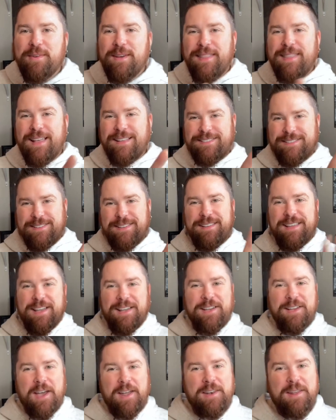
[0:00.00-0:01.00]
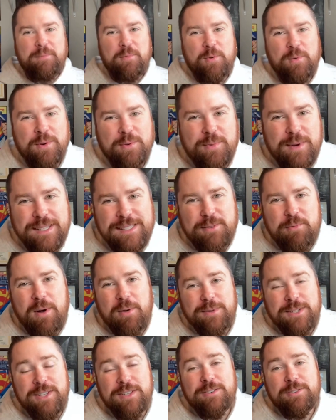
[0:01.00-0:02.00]
And that's a, a number one reason why
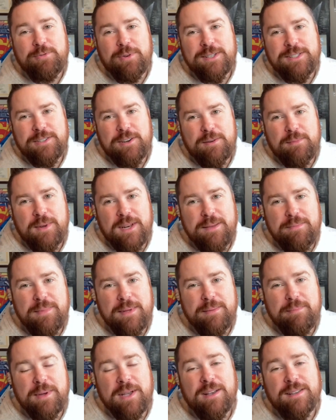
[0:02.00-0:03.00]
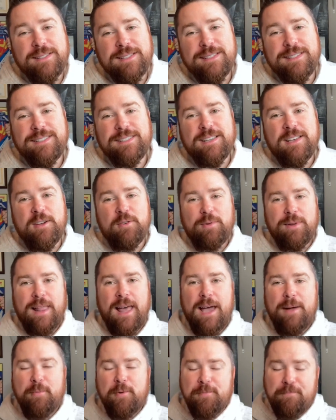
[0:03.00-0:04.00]
we shouldn't trust in our money because it's
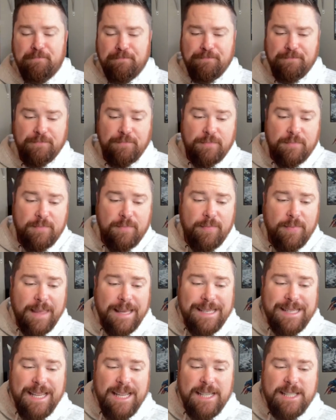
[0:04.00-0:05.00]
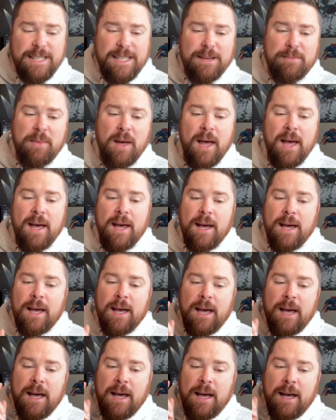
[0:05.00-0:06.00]
unreliable. Teach them
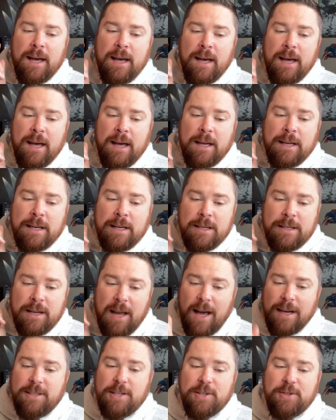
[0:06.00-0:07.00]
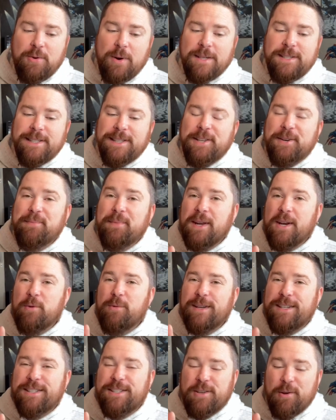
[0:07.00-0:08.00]
not to trust in their money,
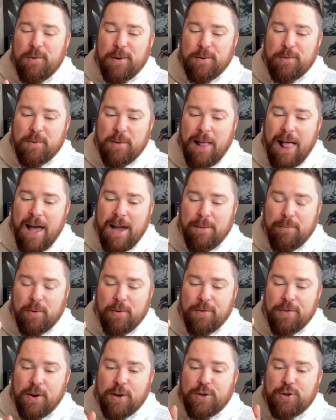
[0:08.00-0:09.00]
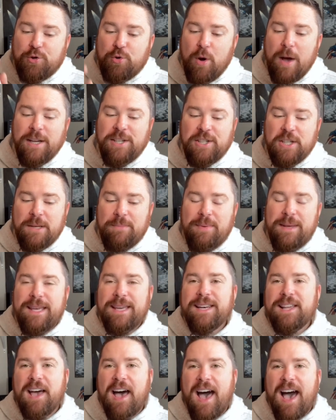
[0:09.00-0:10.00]
which is so unreliable. Their trust should be
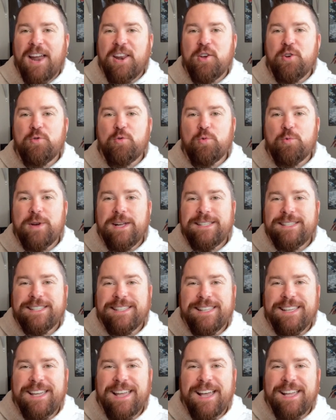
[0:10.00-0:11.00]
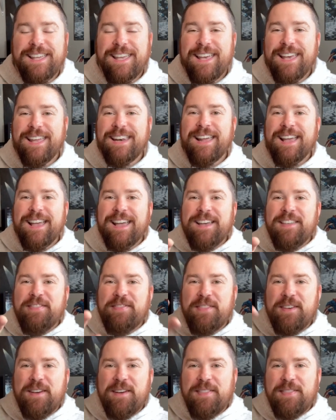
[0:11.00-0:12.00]
in God, who richly, again,
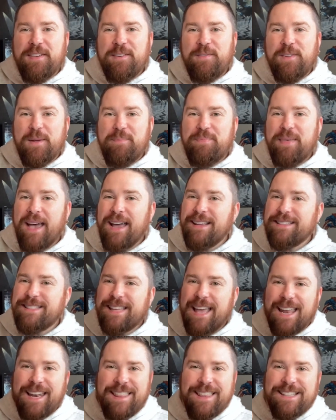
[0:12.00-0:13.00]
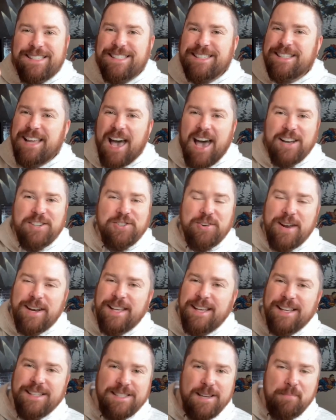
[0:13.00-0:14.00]
the, the flip side of this is God's trying to
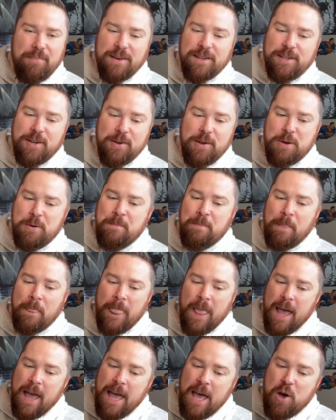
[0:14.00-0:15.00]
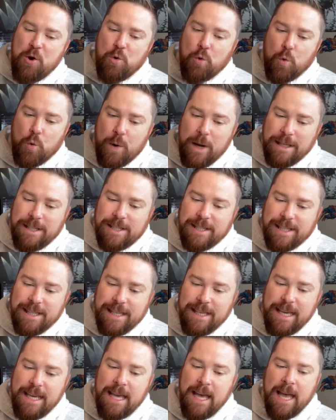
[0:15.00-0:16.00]
get something to you, who
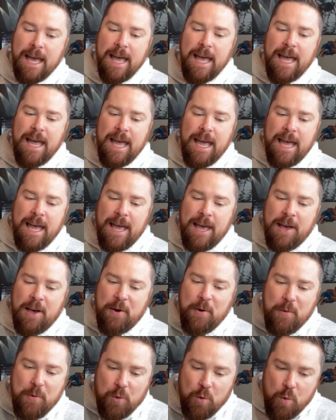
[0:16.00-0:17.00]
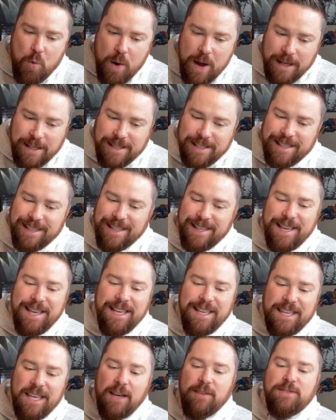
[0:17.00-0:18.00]
richly, who richly
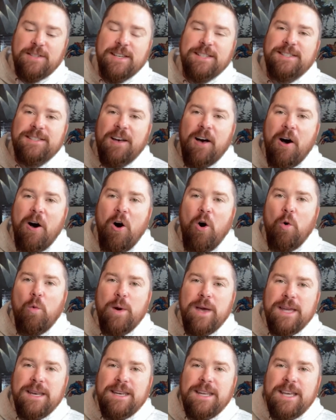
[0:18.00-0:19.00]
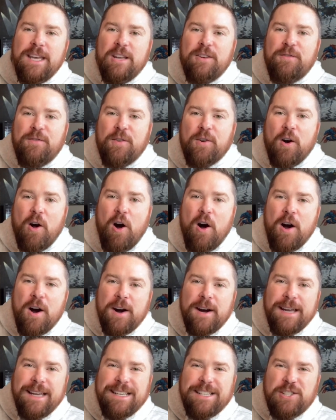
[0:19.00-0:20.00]
gives us all we need for
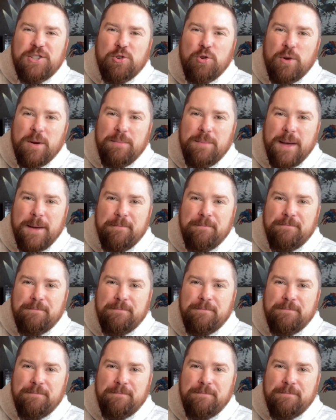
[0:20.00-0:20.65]
our enjoyment.